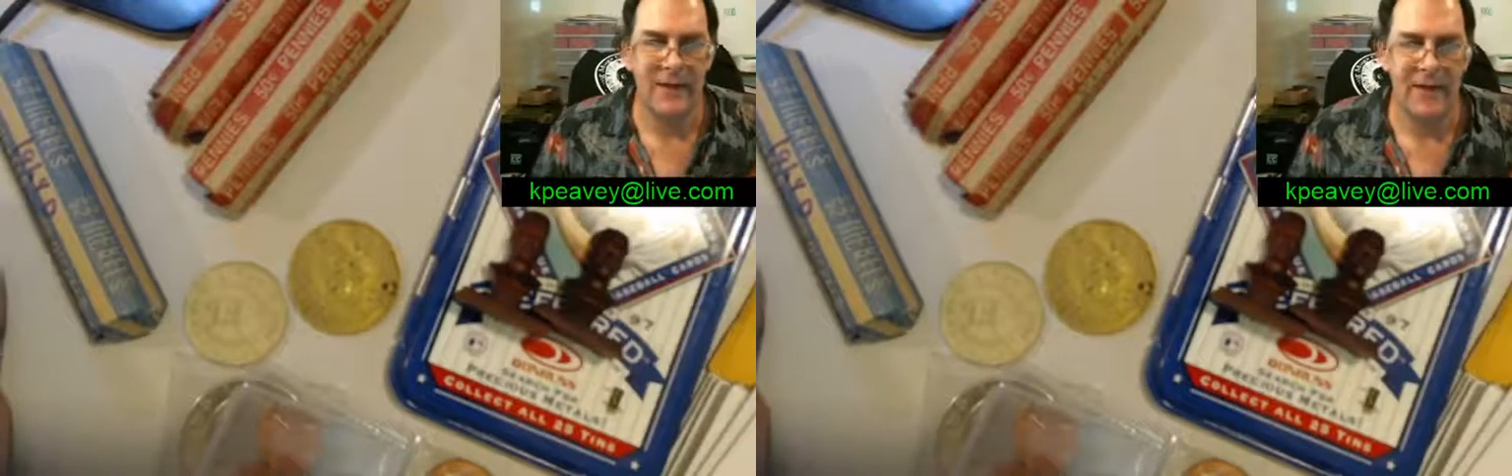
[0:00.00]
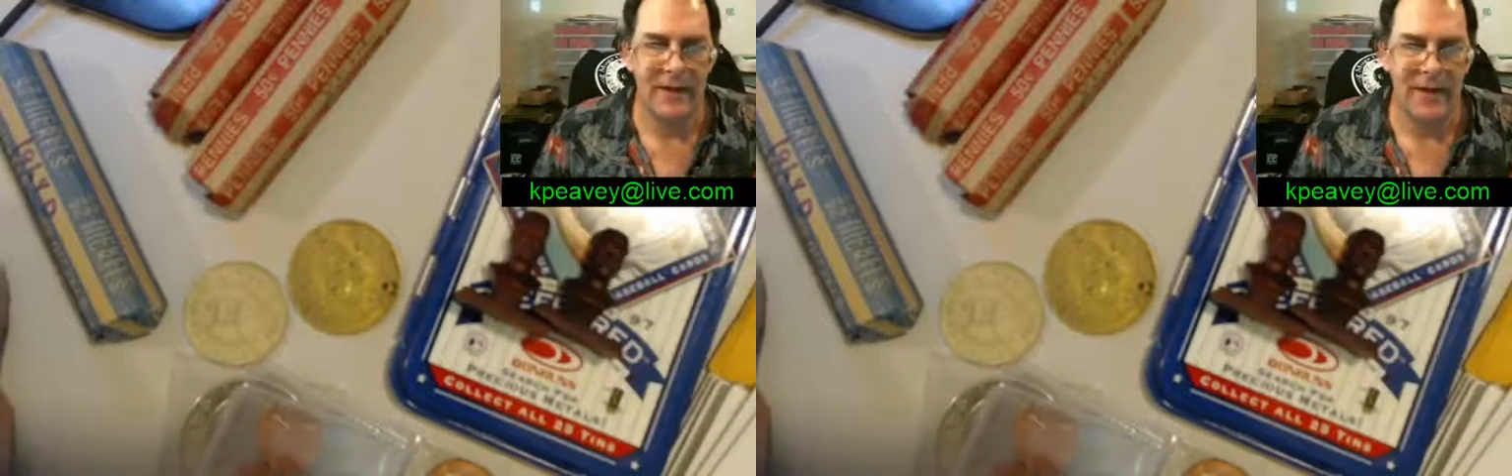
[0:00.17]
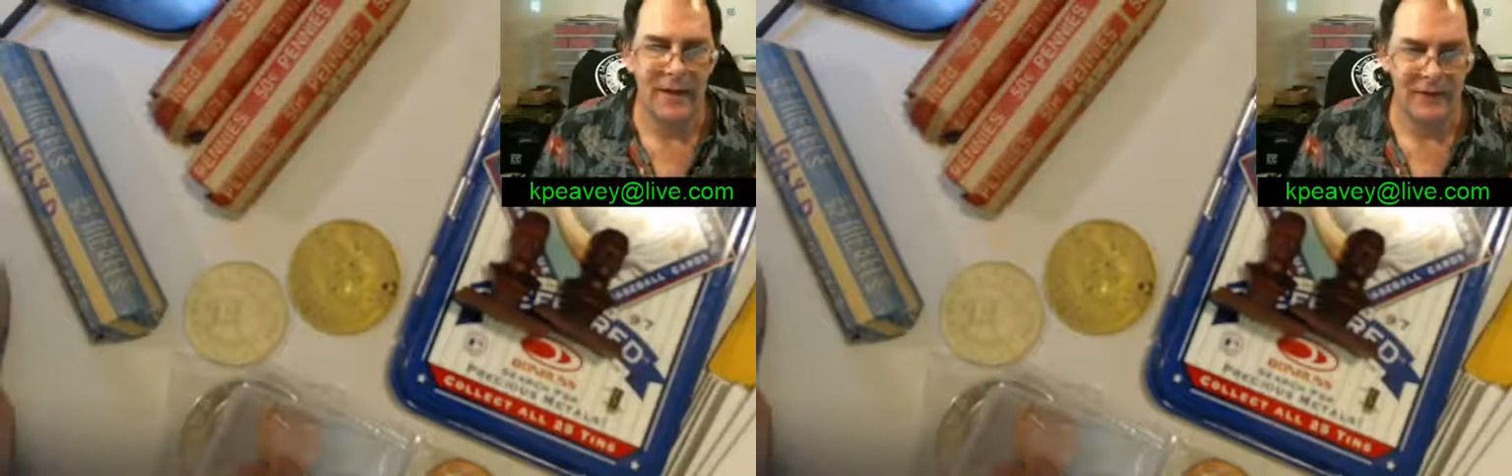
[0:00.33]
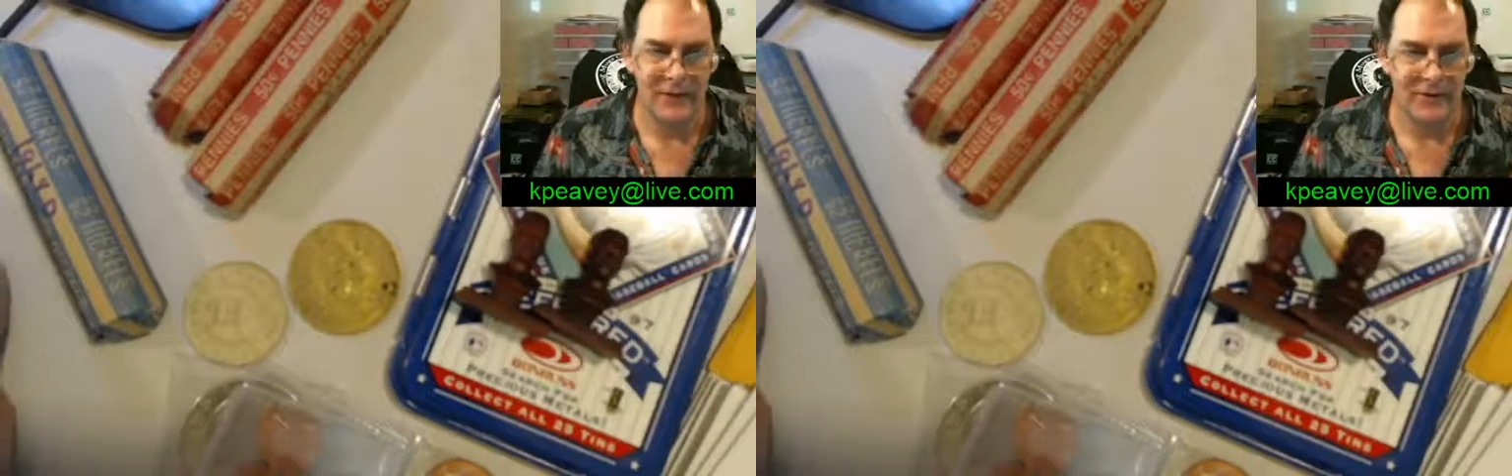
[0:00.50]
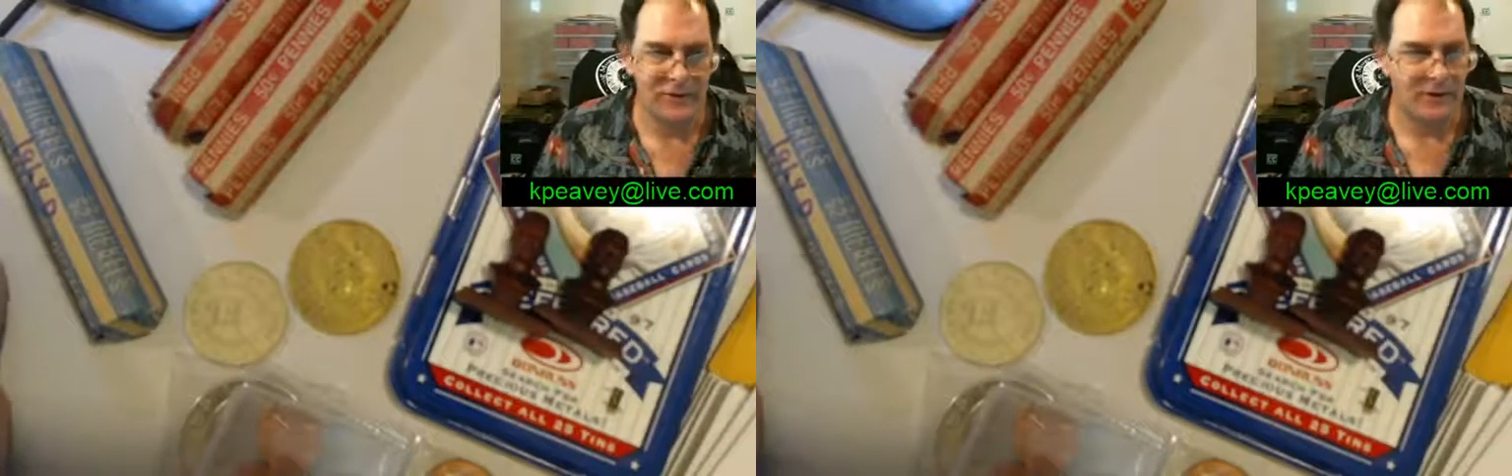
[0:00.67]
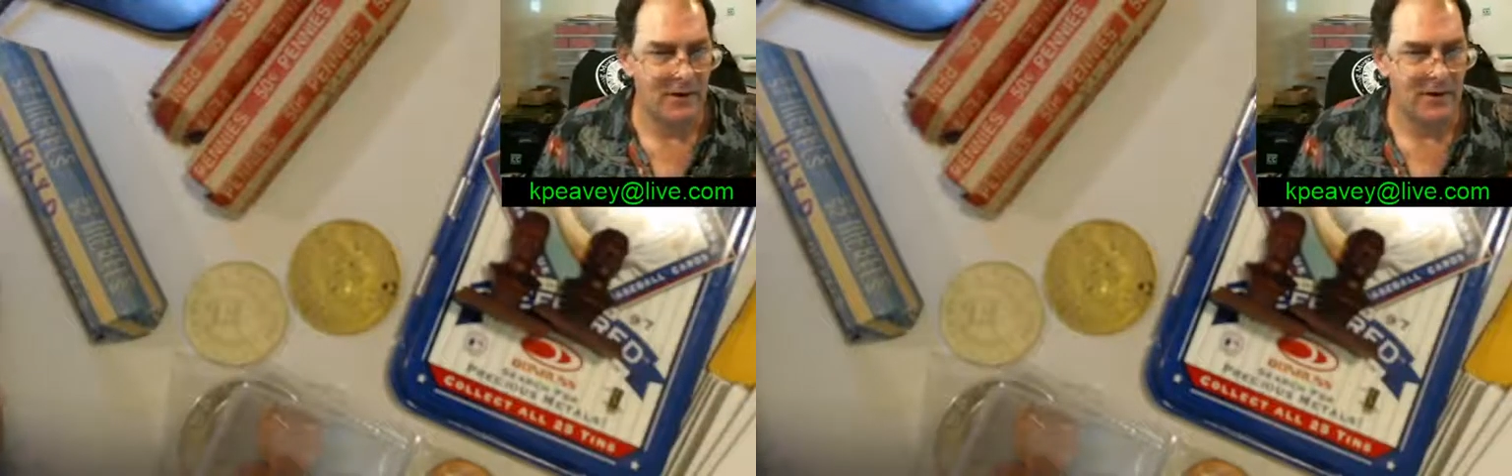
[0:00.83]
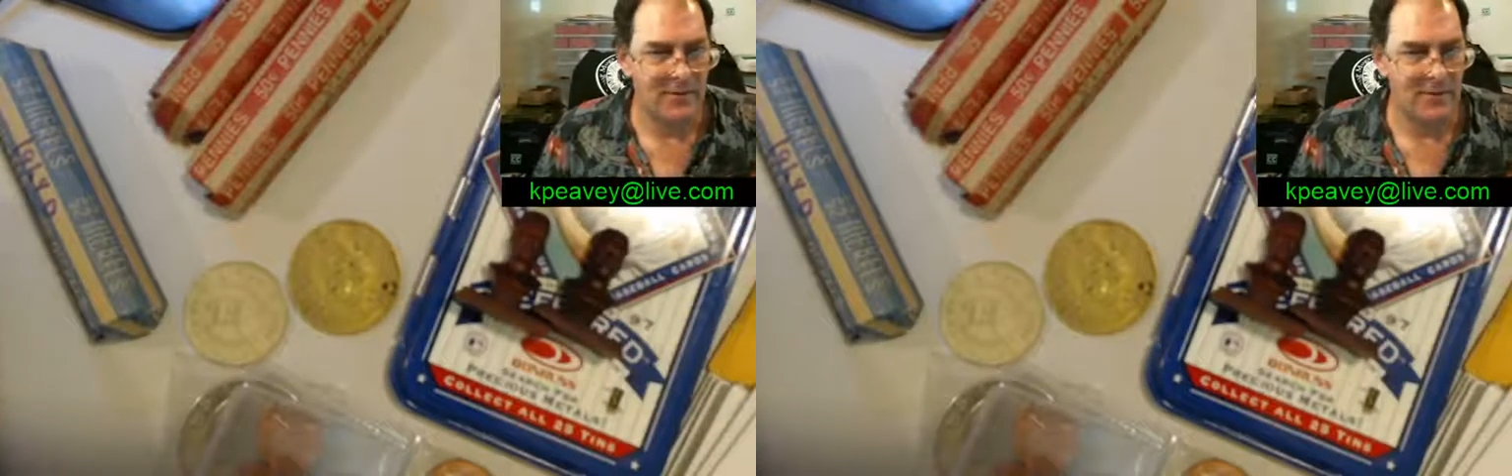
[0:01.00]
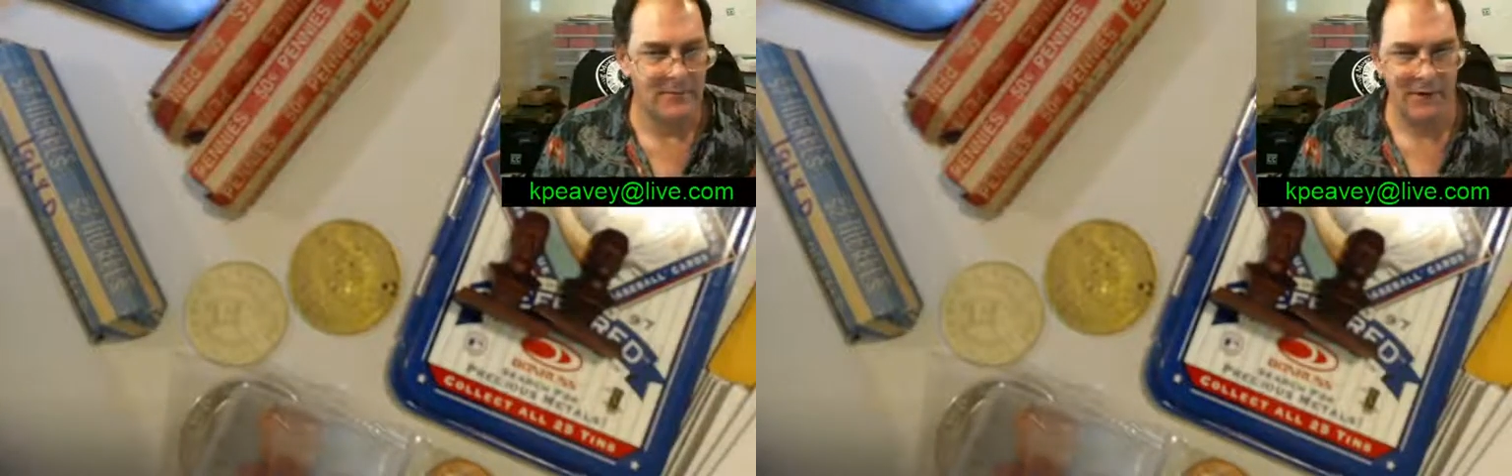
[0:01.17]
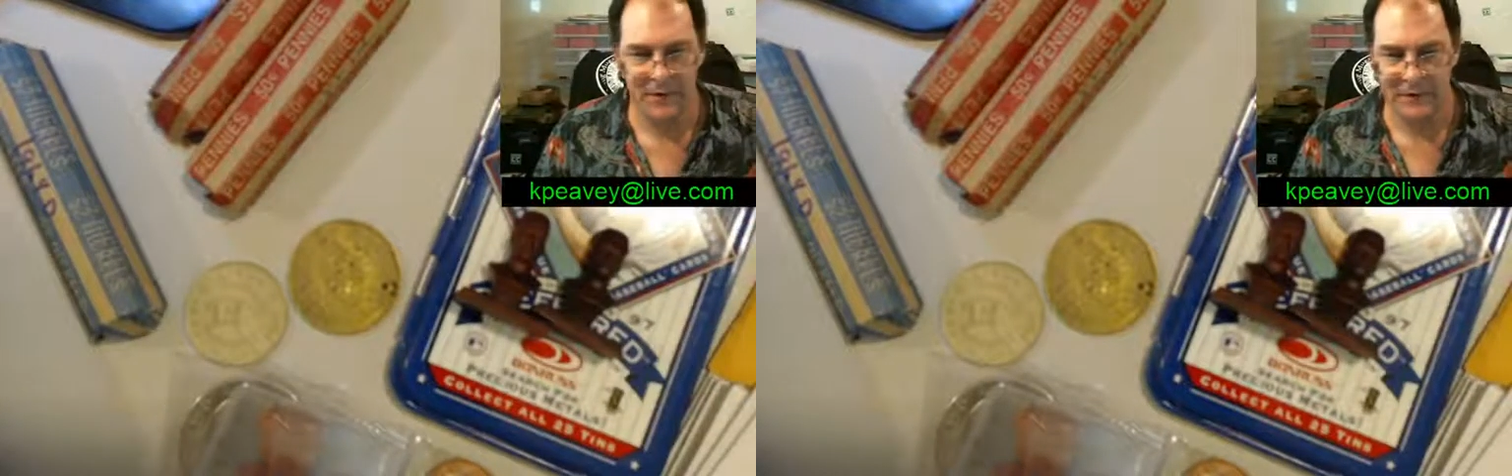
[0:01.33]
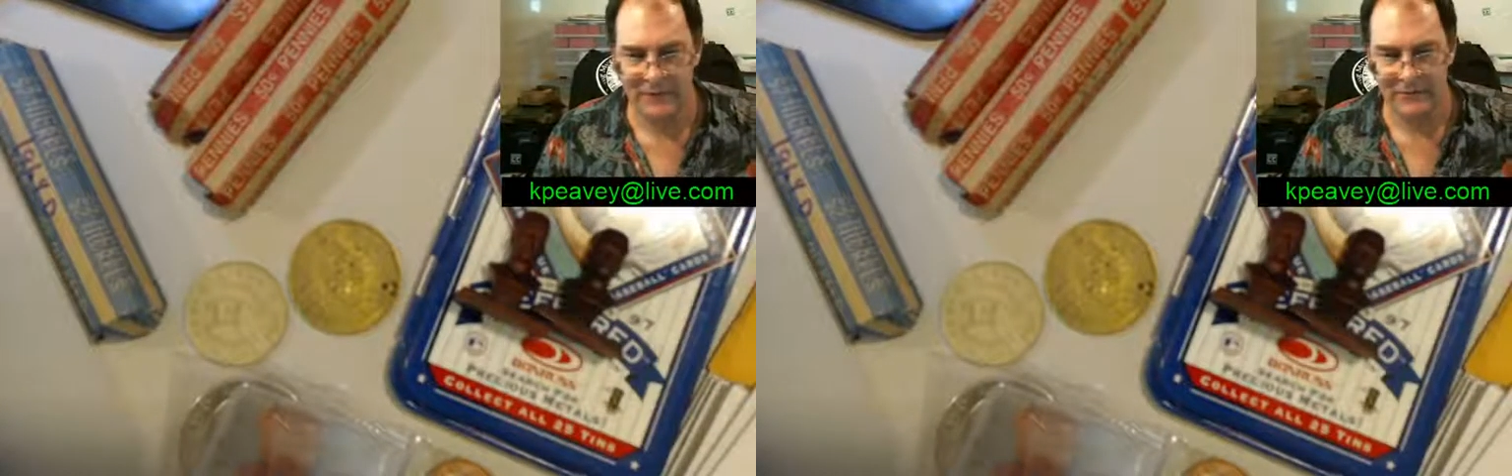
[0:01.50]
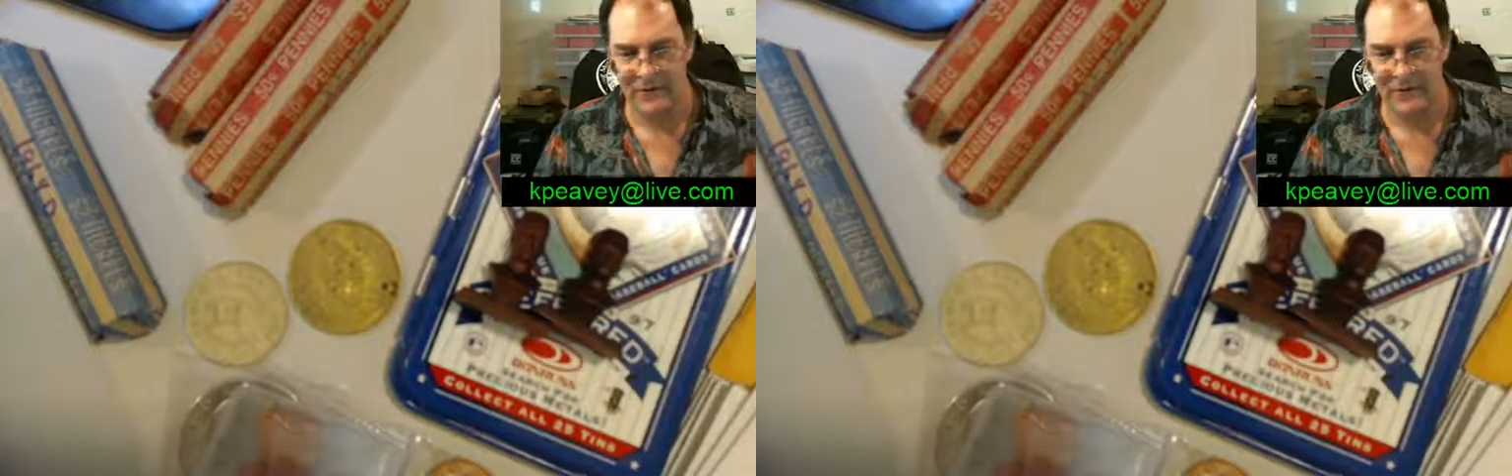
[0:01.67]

and spend all my money at